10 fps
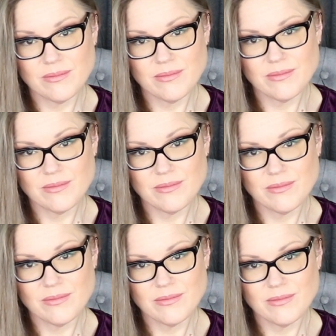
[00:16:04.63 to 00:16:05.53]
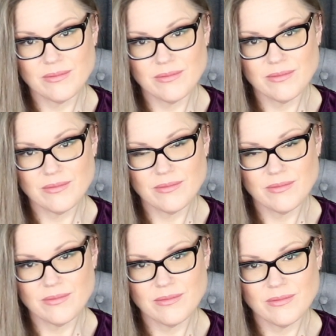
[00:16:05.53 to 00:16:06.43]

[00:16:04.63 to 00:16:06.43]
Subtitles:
Nobody speaks.